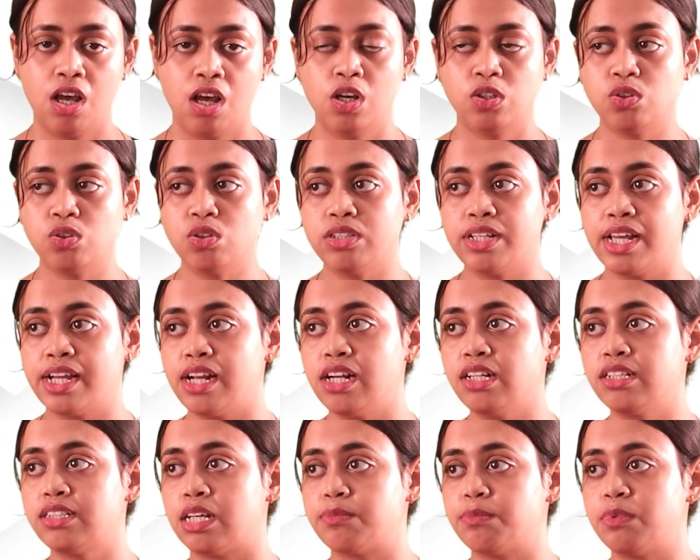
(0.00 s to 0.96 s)
So there are
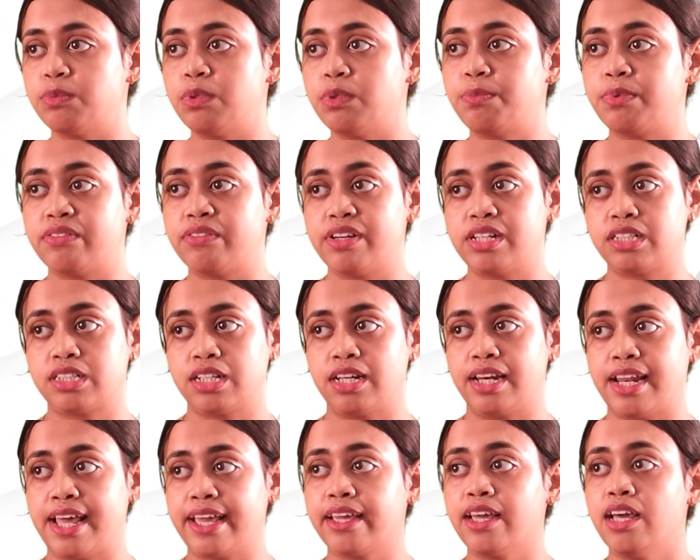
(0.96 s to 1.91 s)
some of the prevention,
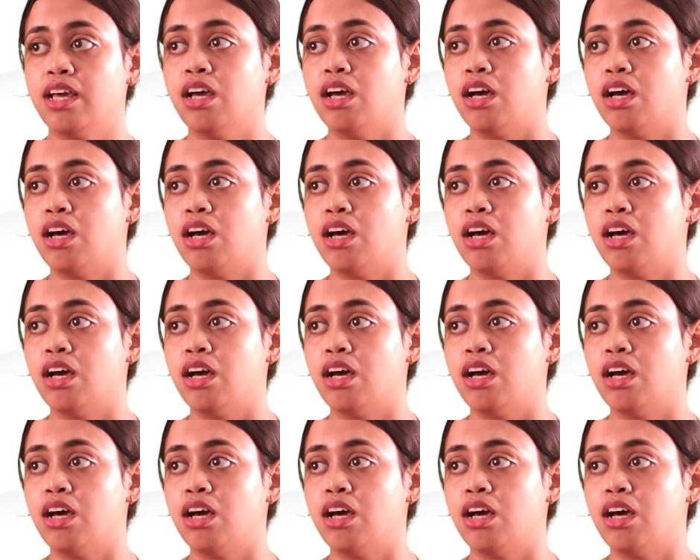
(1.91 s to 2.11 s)
like